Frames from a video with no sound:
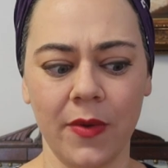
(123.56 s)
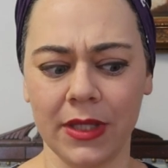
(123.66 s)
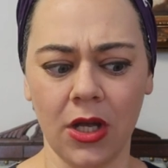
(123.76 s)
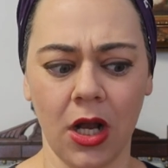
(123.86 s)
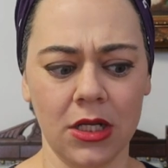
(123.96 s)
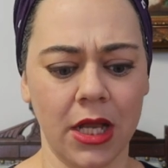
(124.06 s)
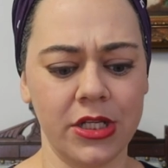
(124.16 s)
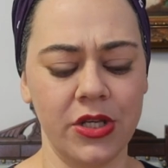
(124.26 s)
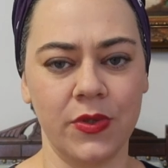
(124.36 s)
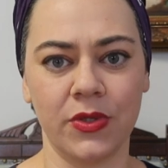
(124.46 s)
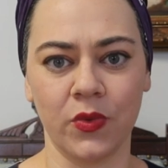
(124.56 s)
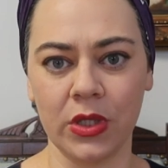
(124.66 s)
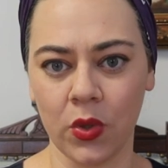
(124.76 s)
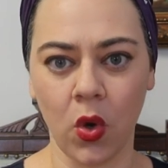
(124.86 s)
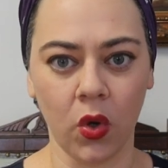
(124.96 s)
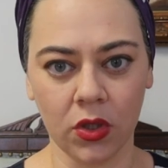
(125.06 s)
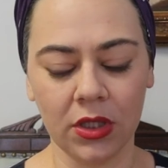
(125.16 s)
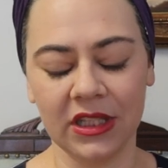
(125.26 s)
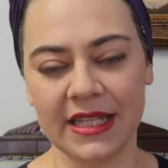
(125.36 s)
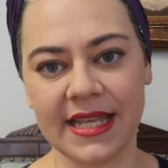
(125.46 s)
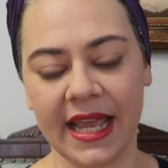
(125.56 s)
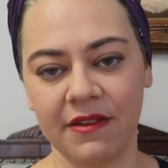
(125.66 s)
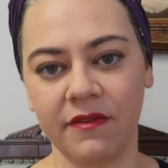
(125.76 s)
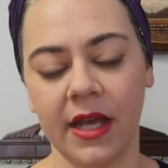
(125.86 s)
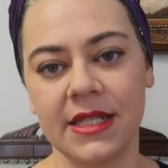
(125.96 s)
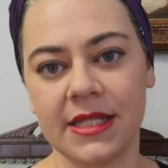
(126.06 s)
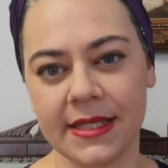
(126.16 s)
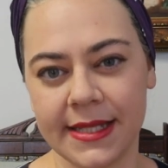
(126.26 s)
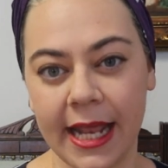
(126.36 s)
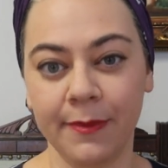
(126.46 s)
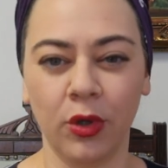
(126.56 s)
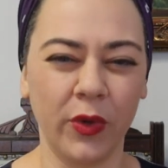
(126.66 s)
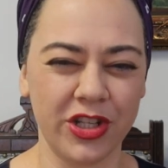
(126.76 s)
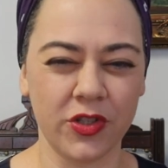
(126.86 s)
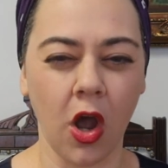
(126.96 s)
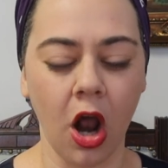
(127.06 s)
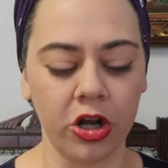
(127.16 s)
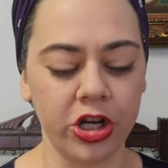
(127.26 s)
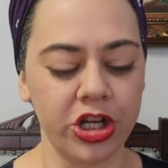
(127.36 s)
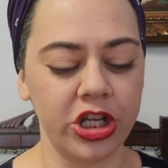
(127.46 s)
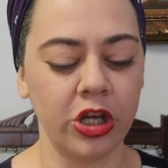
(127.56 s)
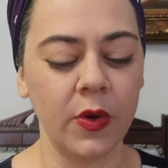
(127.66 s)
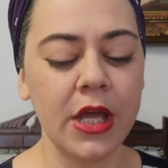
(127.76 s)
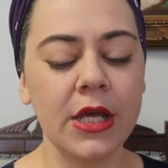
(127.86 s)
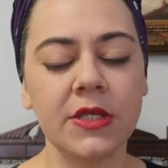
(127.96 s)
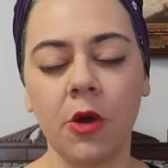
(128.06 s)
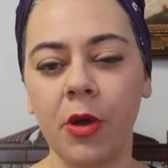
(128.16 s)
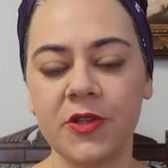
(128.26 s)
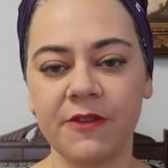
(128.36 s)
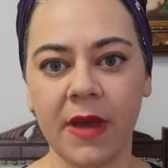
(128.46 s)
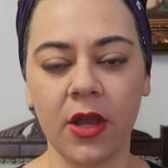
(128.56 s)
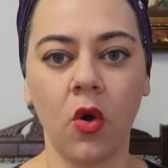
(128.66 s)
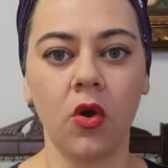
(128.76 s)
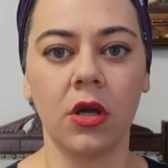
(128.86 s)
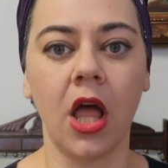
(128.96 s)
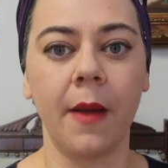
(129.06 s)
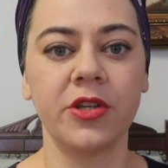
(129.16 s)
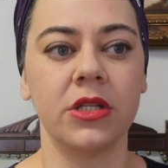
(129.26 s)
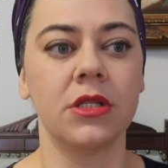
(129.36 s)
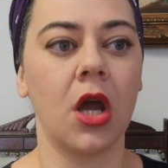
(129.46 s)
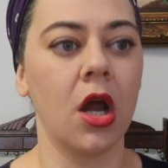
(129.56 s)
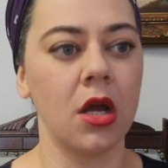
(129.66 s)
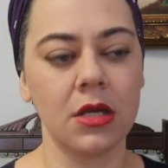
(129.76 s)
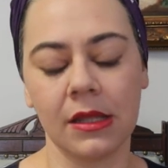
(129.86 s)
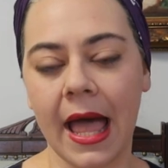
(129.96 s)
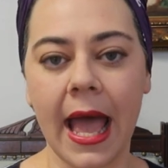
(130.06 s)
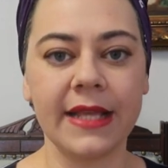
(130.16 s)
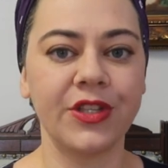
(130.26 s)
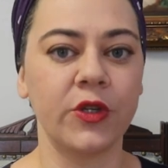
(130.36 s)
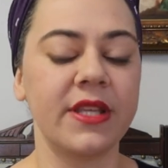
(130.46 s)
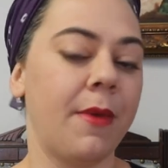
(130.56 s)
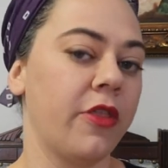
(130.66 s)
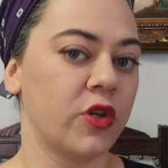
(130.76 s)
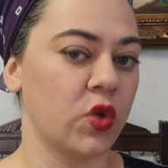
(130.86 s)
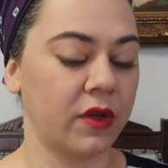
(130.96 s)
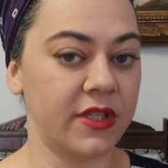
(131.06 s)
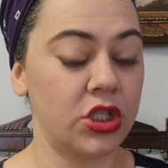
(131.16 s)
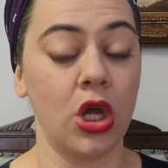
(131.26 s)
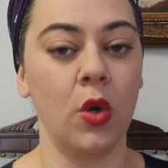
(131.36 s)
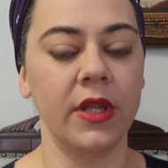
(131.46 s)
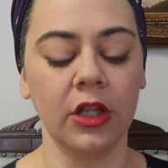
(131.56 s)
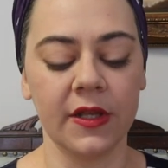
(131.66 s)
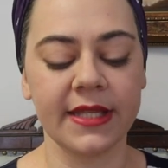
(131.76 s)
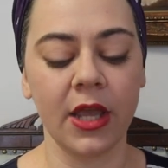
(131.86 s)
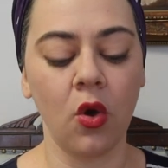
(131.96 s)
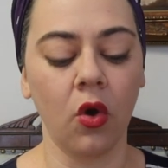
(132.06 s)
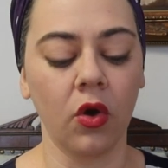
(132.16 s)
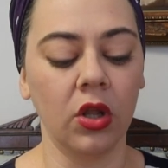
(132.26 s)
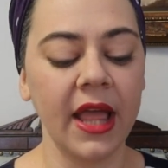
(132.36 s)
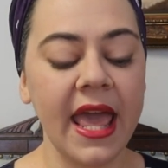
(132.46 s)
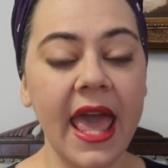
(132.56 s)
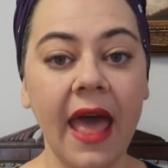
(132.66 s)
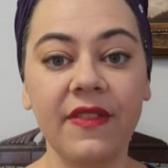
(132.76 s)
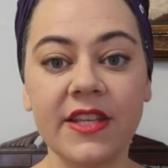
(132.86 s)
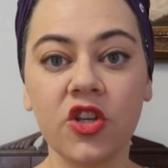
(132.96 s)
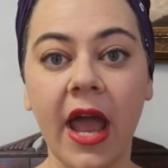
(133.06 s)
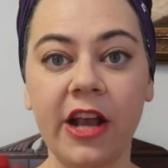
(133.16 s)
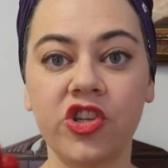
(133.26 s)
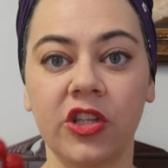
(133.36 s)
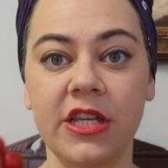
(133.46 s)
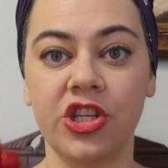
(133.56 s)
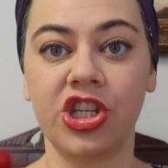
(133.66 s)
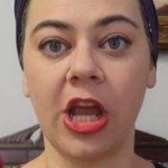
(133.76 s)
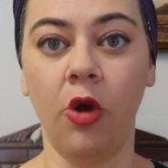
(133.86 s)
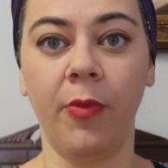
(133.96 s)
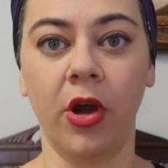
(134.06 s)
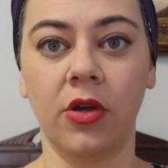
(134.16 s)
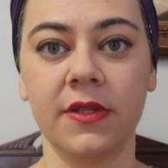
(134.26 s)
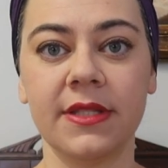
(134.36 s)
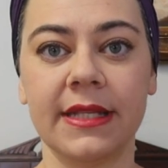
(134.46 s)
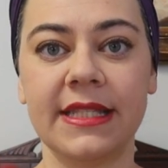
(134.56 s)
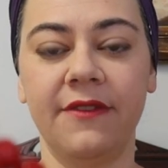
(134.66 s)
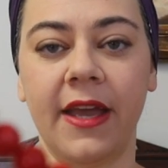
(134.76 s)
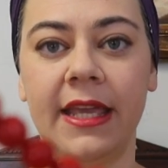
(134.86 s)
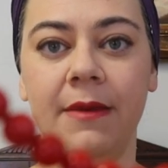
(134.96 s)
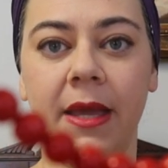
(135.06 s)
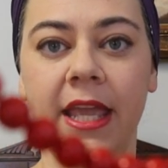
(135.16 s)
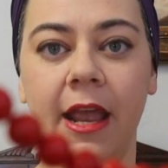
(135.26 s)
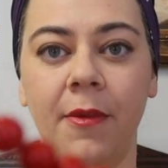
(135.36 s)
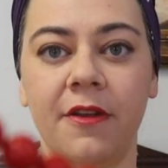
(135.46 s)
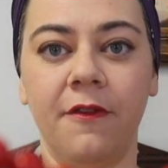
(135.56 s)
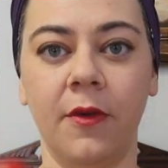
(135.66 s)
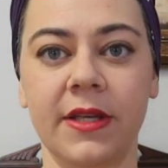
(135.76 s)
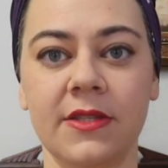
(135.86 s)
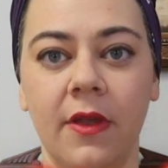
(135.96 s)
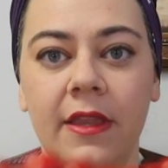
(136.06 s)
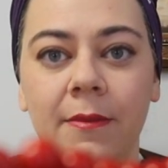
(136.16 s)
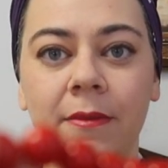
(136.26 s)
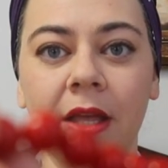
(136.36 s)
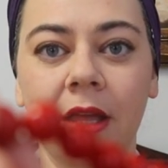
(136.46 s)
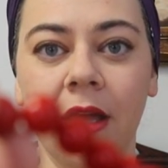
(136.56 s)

really hard not to use real coral unless I can find sustainable, which is harder to do. So most of my coral options are glass or some other sort of stone that looks like coral. And these are actually shell pearls. Let's see if I can get my camera to focus on them.